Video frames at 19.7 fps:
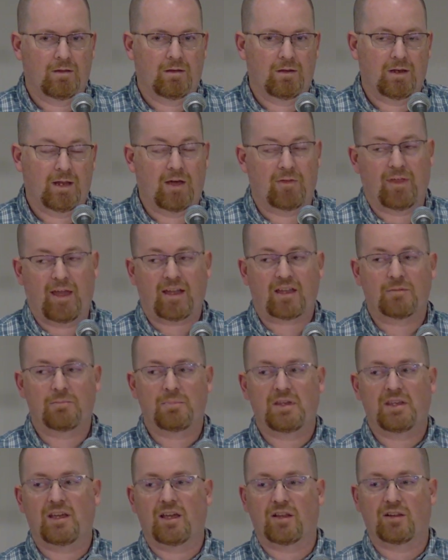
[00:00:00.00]
Now, that could
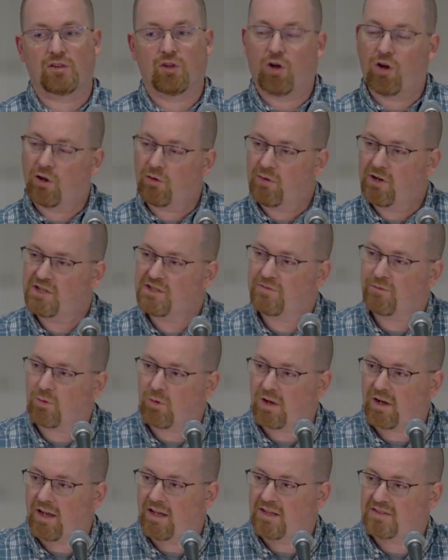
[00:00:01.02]
be a long-range
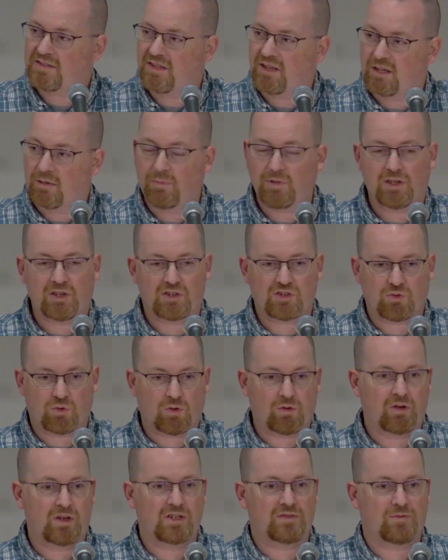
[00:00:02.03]
forecast, and that could be a
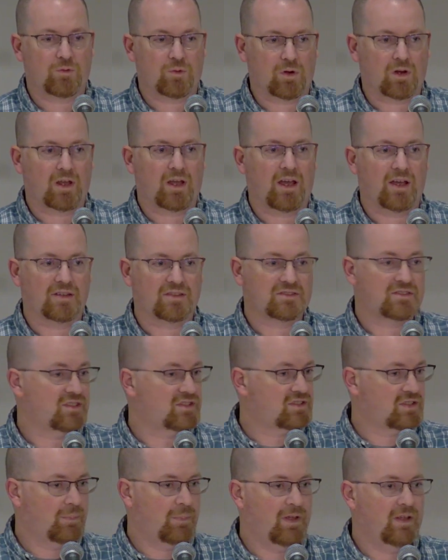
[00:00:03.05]
short-range forecast.
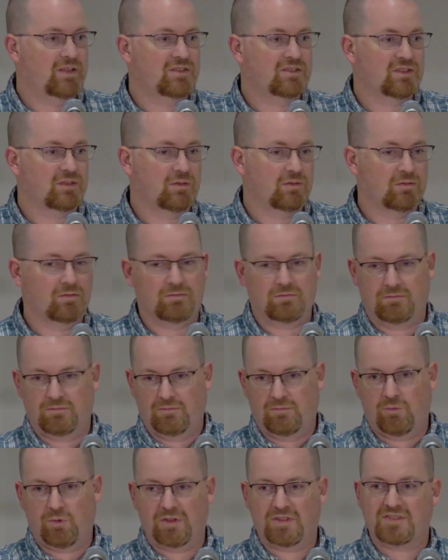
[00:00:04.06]
Just depends on
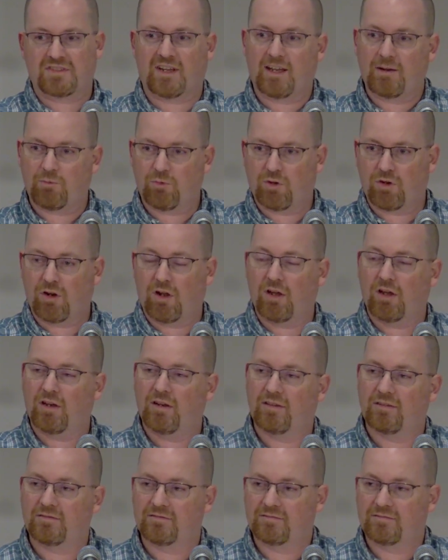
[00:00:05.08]
what side we're on.